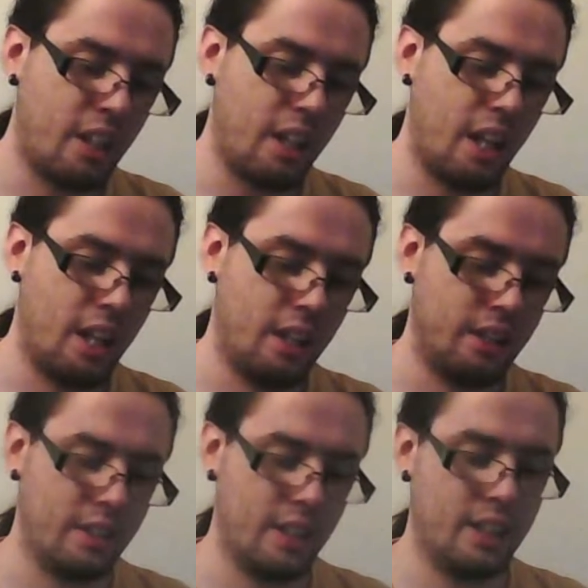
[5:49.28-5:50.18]
And
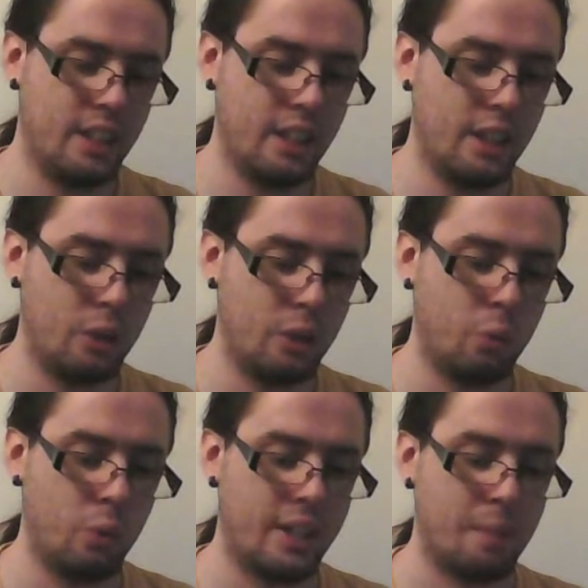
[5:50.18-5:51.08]
they get here
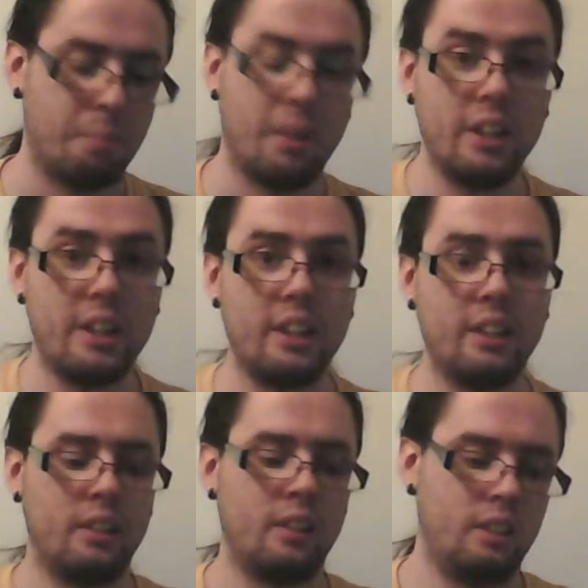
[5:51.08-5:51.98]
within a month.
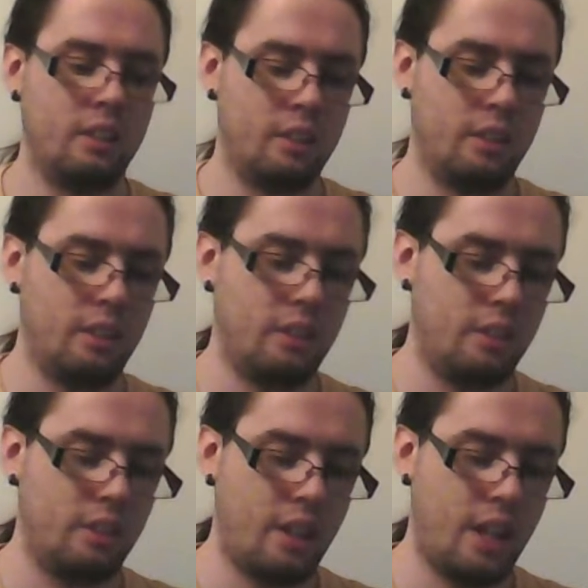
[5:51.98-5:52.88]

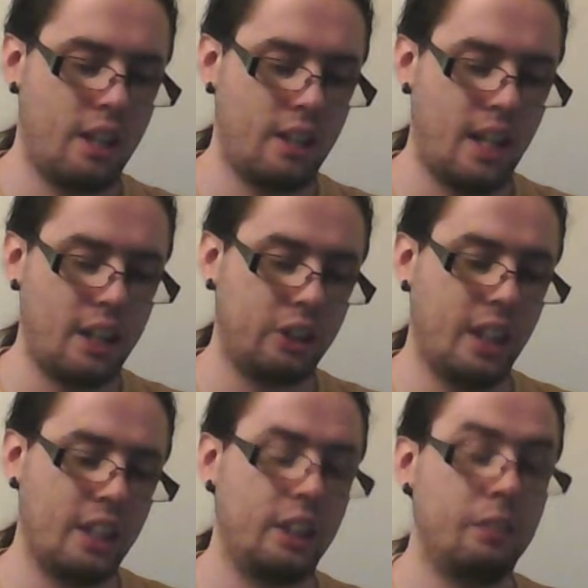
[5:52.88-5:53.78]
And actually,
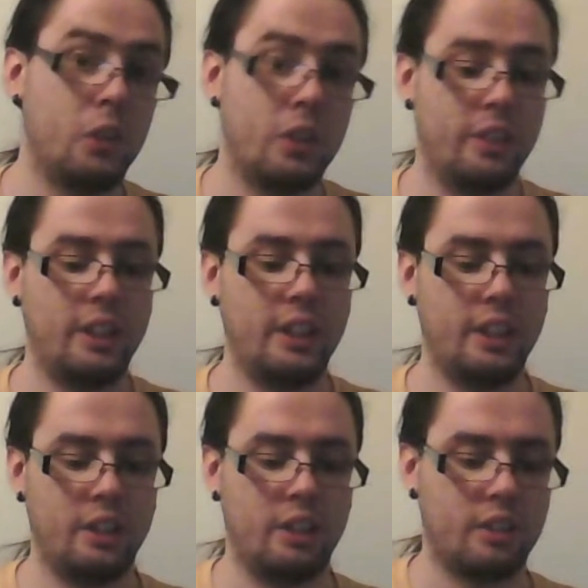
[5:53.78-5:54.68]
I didn't even know they were going to get
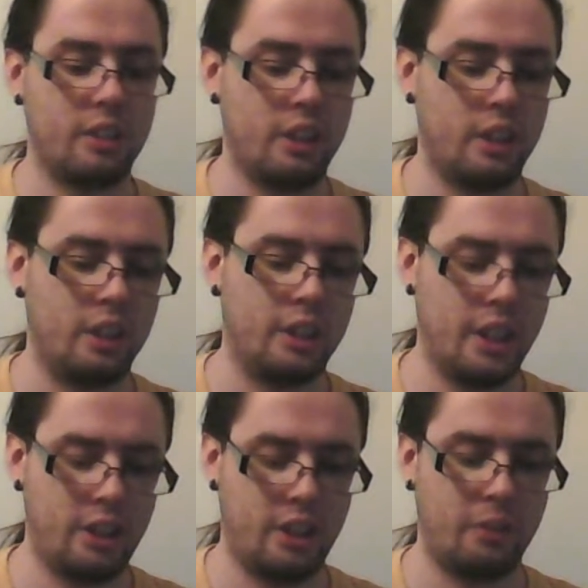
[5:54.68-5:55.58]
here
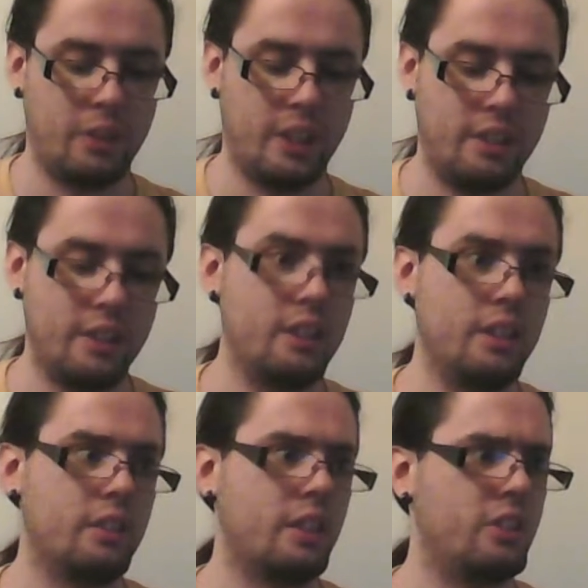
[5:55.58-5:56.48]
yesterday when they did,
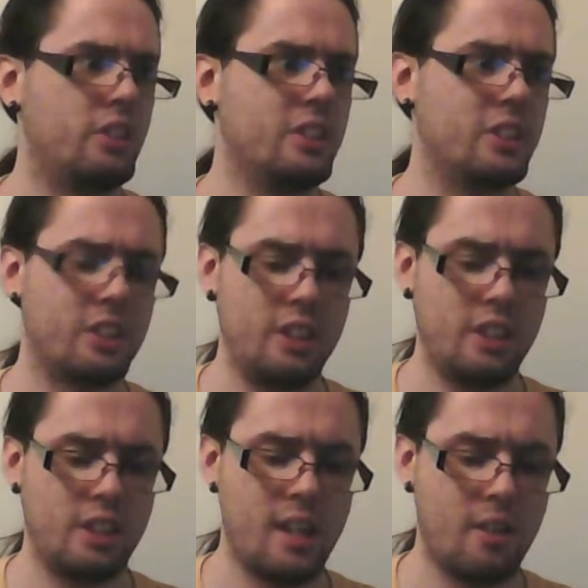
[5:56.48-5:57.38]
and today's the
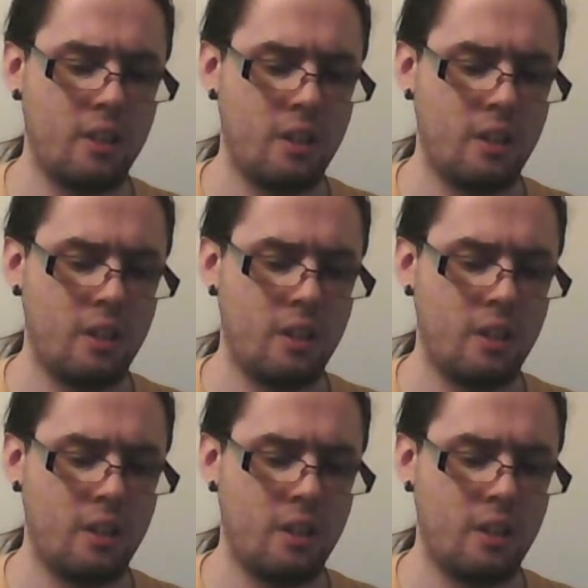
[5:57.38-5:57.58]
16th now.